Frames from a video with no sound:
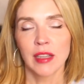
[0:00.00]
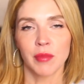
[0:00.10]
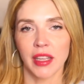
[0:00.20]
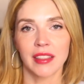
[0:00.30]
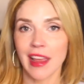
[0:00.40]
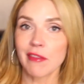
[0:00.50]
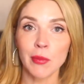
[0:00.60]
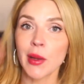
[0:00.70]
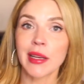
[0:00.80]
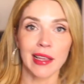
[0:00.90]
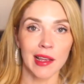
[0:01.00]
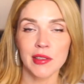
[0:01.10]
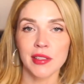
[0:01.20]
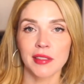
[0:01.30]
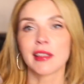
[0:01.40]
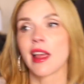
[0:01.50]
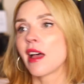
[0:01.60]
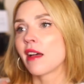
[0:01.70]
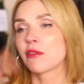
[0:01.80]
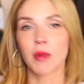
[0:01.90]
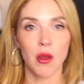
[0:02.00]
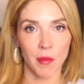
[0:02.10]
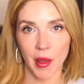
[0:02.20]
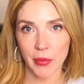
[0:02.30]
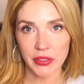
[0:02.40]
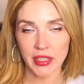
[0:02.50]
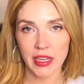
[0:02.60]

But everybody else loves blowing bubbles.